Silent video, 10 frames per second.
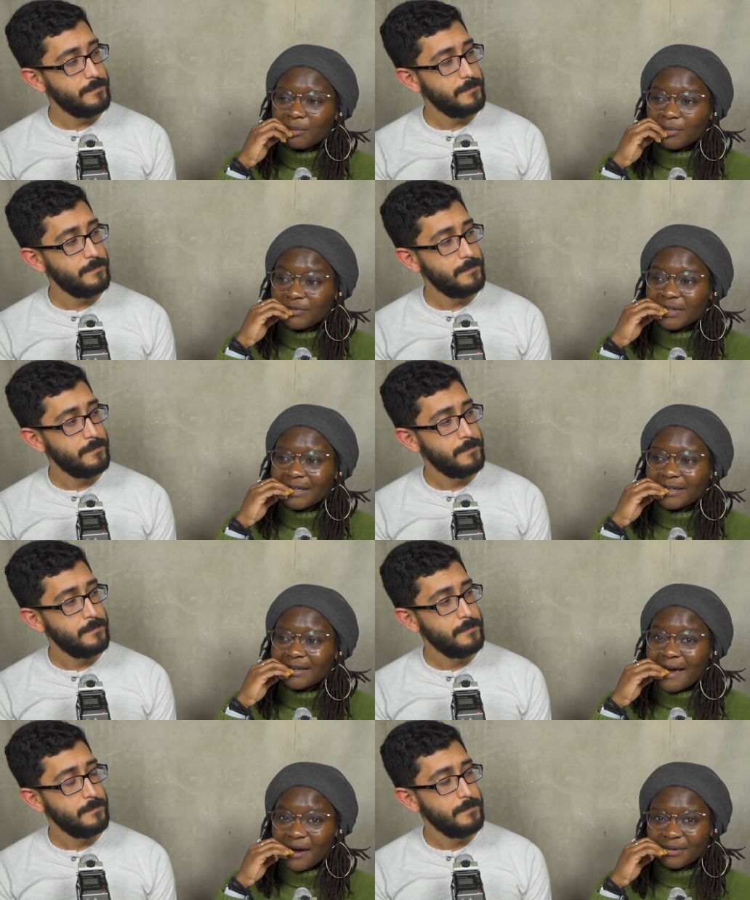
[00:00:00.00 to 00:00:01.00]

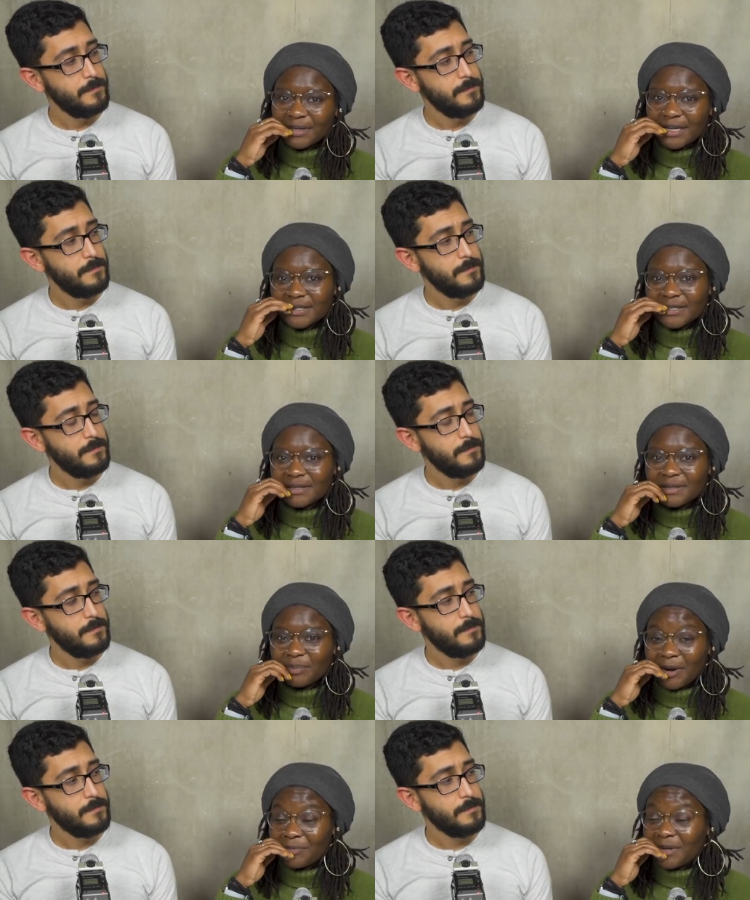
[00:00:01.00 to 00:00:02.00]
Speaker 1: moving out and into this
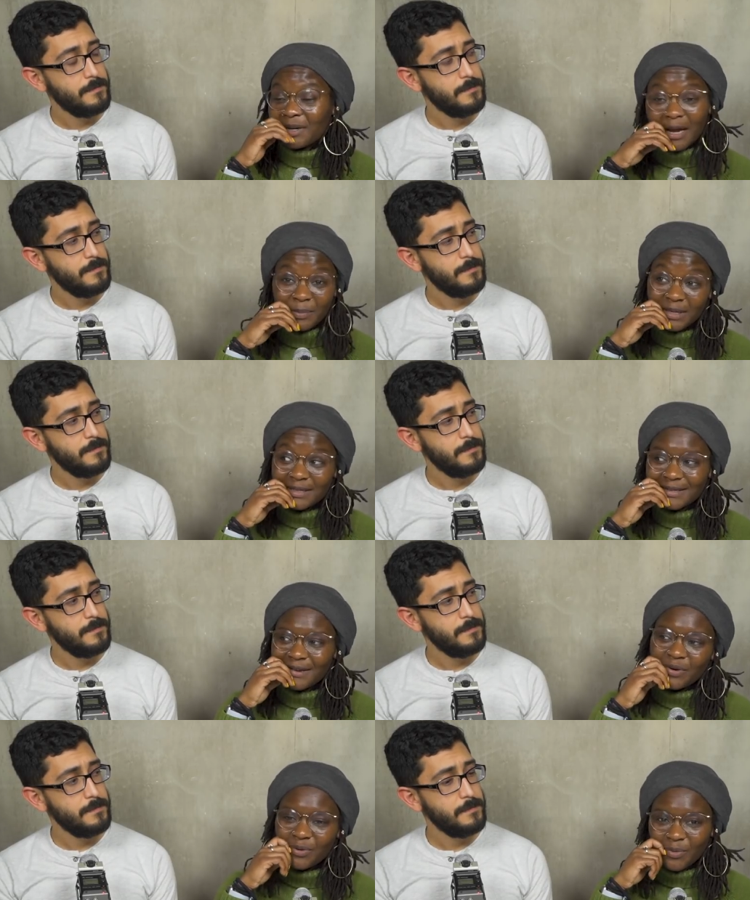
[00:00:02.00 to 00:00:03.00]
apartment. Not because I
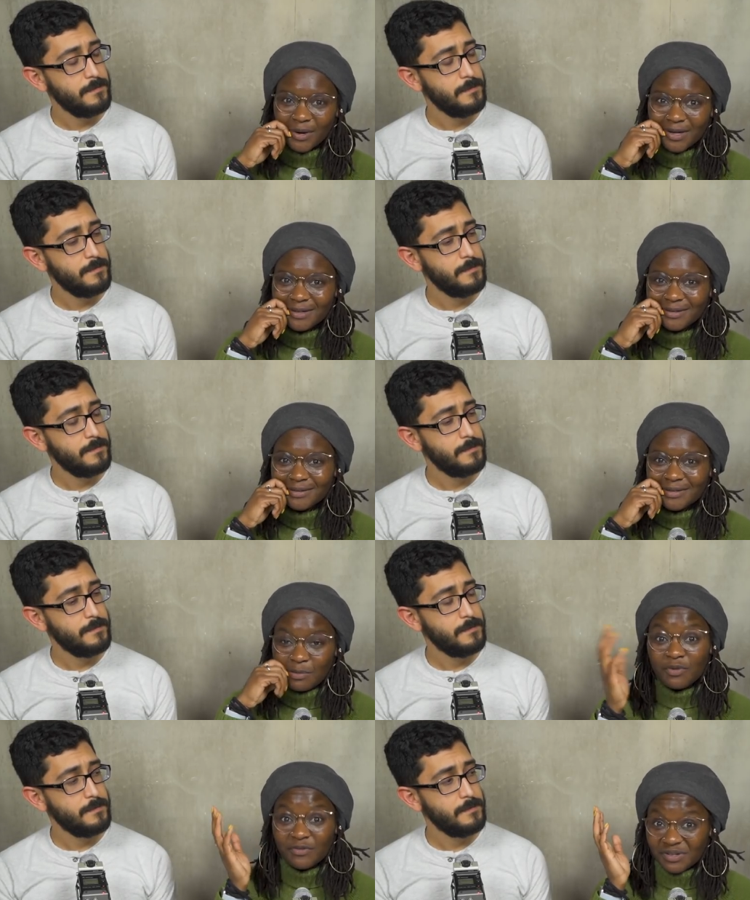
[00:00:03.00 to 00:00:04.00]
don't want to
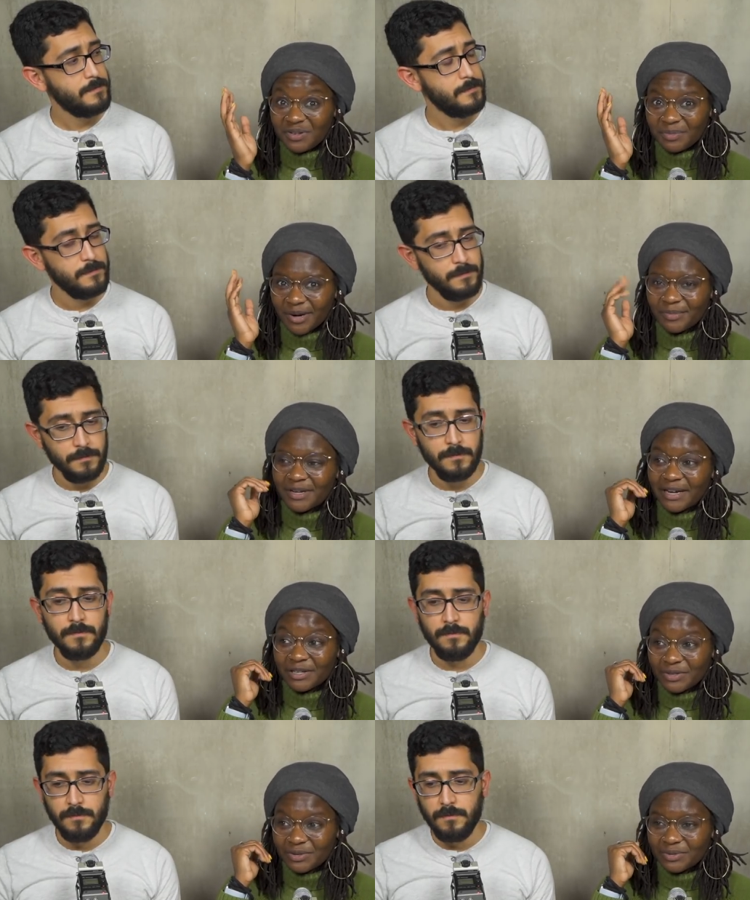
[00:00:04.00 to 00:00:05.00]
move into the apartment, I
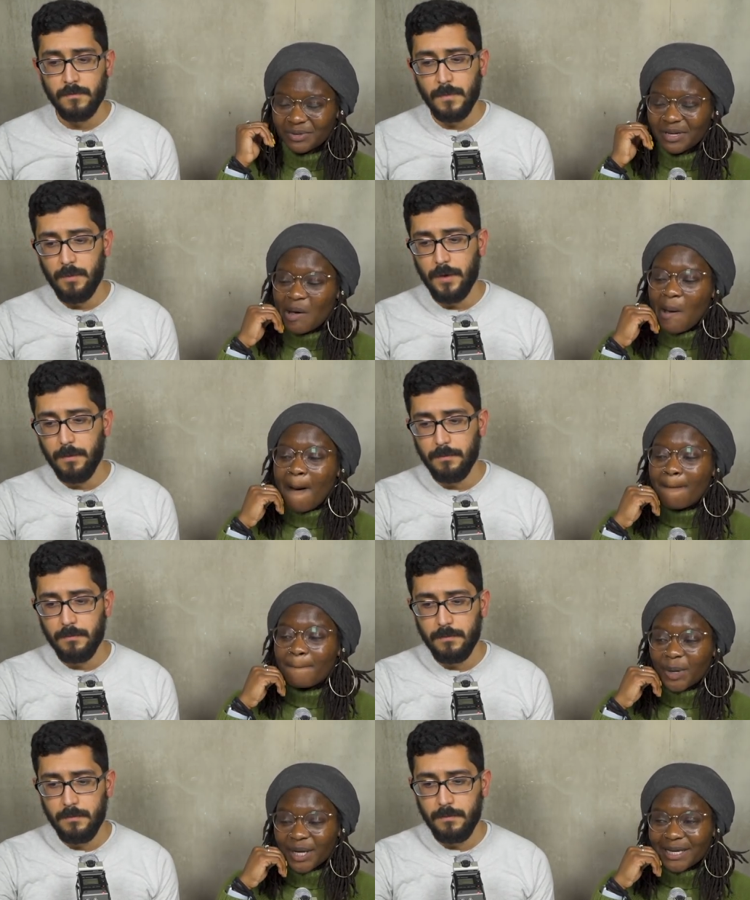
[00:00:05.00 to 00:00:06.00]
do, right?
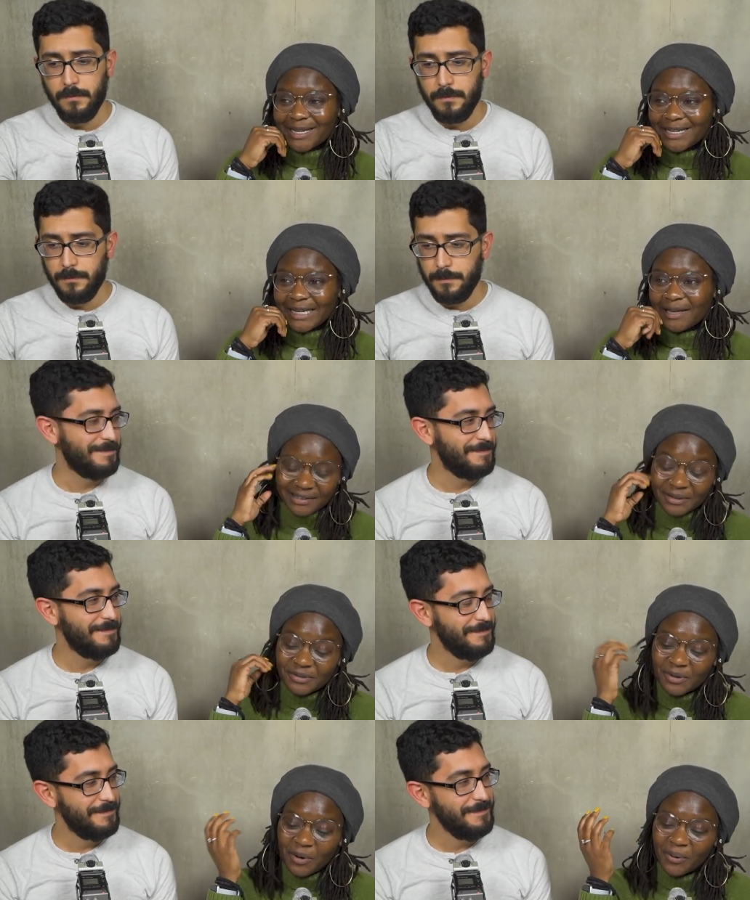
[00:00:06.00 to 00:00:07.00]
But there
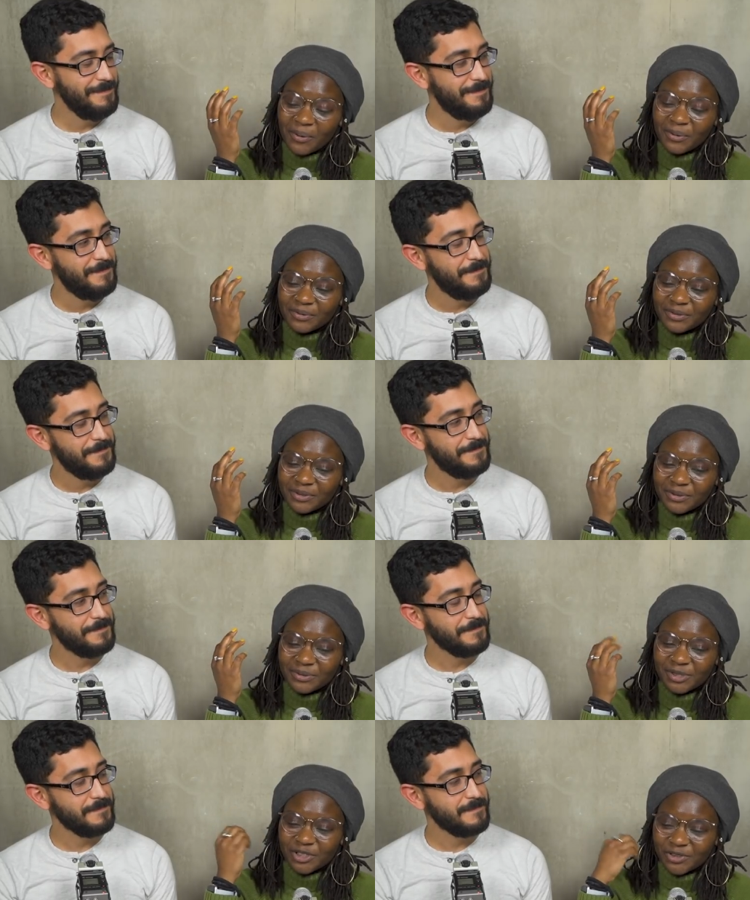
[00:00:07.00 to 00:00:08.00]
was a whole
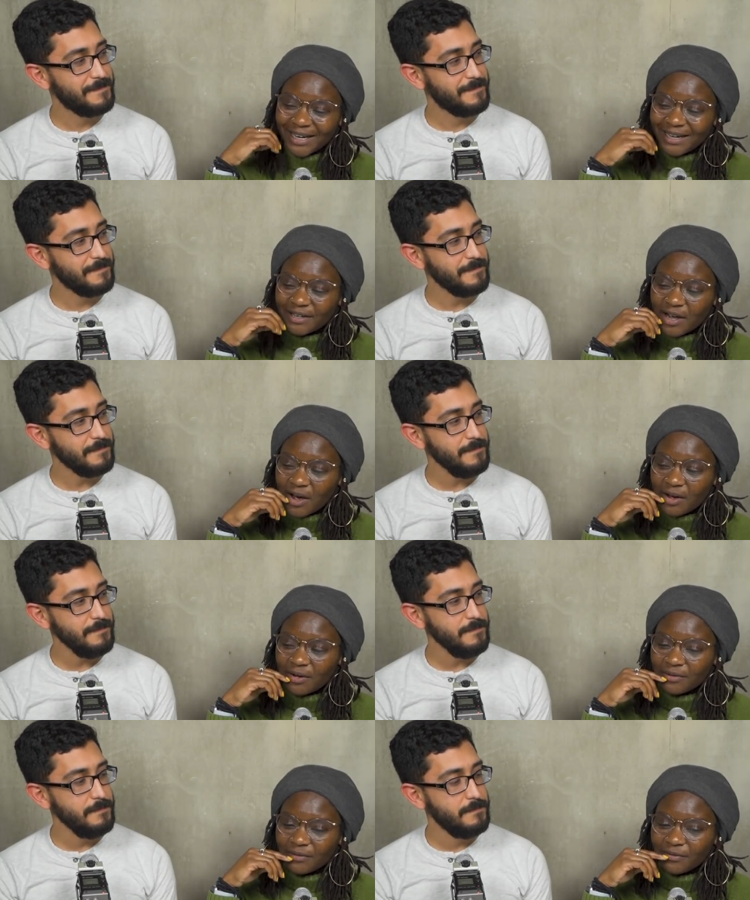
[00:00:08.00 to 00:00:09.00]
new strain
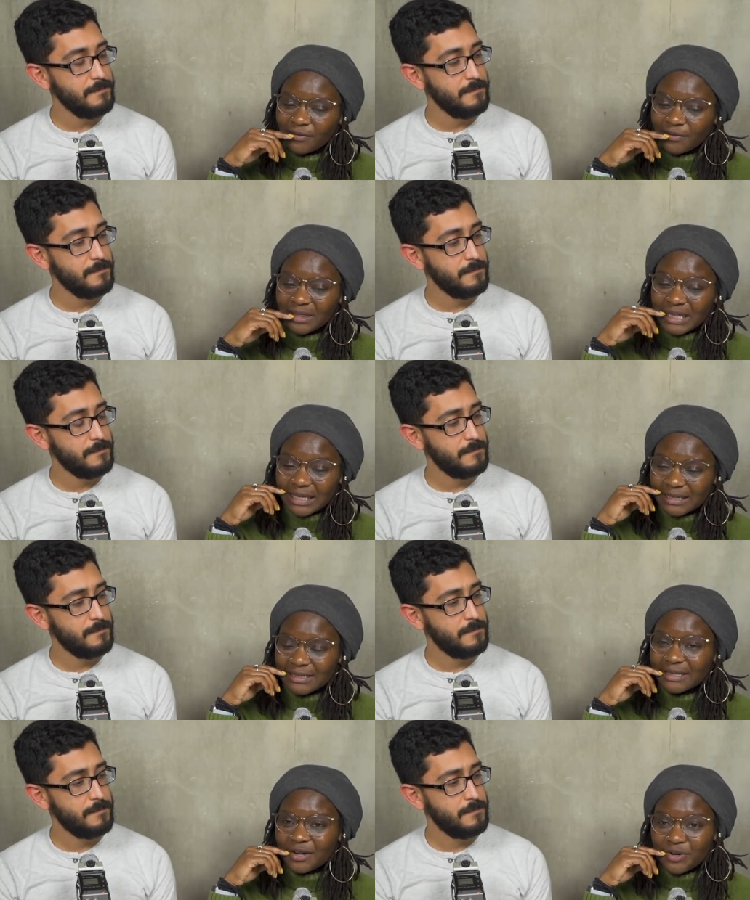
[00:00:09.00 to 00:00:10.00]
of
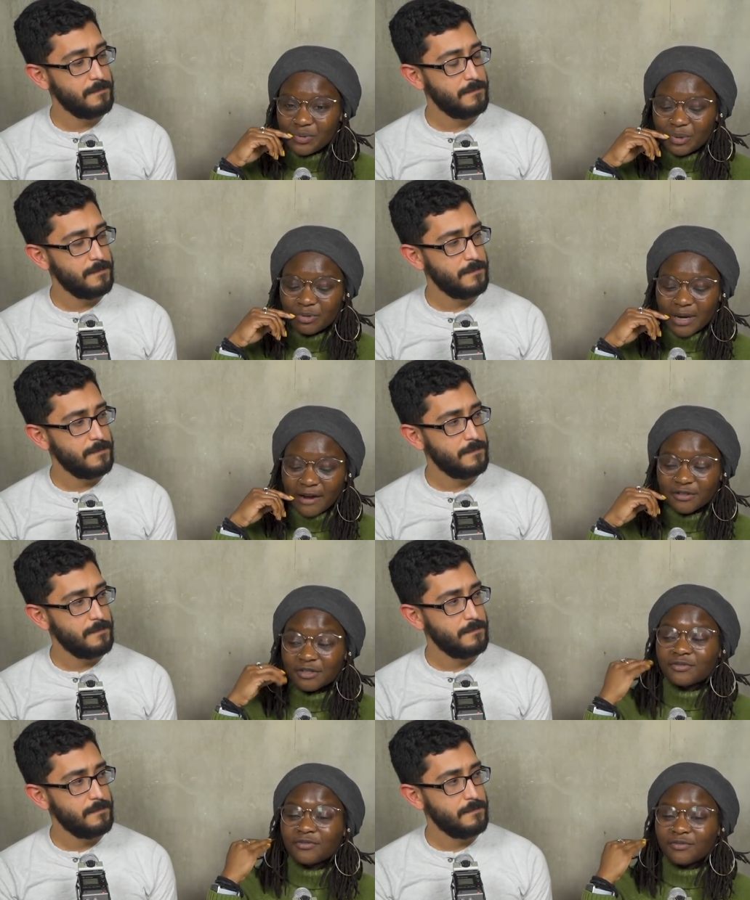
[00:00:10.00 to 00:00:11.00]
things that I knew we would have to
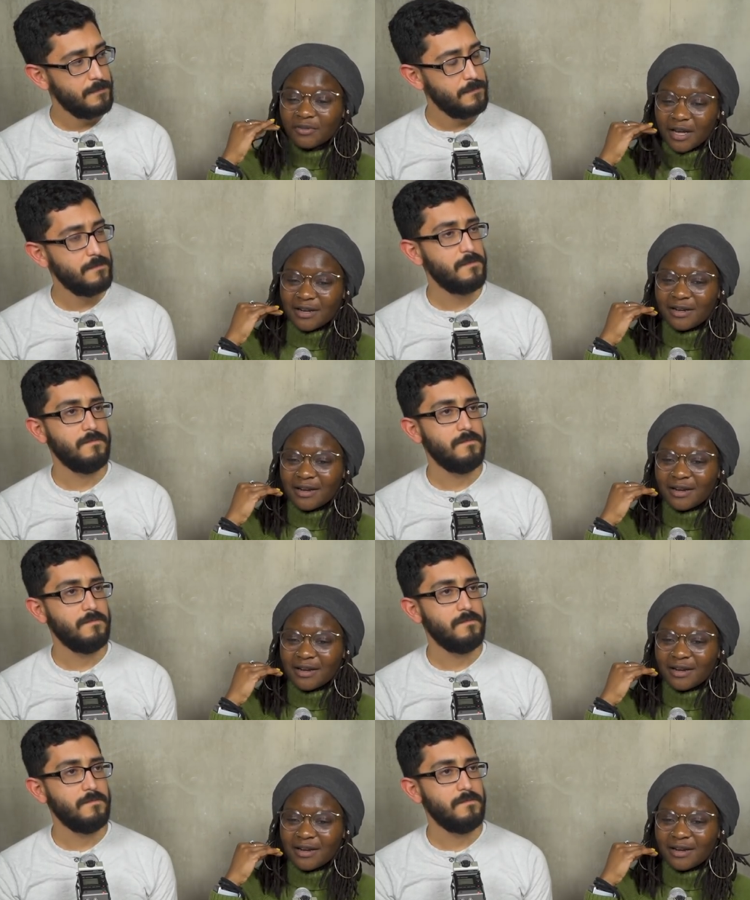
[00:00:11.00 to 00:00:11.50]
confront